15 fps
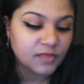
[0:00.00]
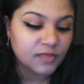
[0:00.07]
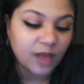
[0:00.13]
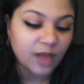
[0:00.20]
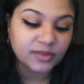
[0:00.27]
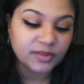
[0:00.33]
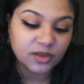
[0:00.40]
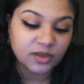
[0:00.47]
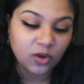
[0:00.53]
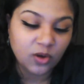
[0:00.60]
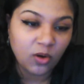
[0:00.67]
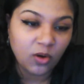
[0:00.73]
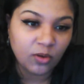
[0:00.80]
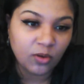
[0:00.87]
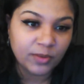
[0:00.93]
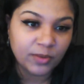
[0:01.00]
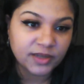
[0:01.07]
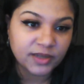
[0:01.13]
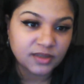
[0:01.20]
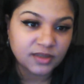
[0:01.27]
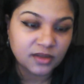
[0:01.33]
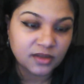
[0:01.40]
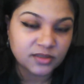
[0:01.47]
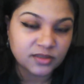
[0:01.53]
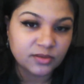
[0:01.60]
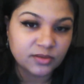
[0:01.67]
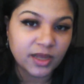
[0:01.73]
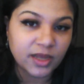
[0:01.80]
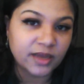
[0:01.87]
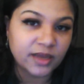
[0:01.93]
now it's a goal, but it's also
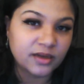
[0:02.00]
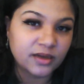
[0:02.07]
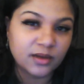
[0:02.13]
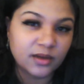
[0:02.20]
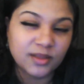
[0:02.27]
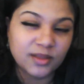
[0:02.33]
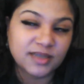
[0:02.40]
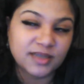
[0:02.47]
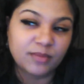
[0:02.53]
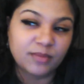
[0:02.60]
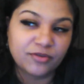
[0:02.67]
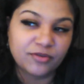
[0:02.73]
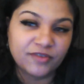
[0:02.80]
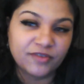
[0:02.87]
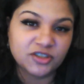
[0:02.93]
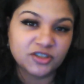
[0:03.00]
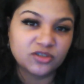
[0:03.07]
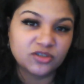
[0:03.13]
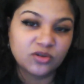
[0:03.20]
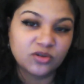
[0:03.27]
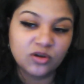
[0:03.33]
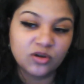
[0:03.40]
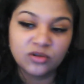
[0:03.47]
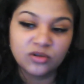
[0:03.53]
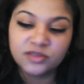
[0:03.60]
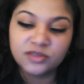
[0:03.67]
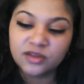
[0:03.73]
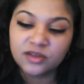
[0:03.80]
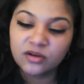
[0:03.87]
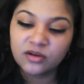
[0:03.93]
like it's like a professional goal.
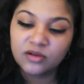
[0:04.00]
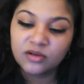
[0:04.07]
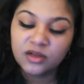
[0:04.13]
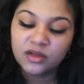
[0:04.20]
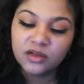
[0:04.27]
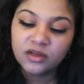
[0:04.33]
So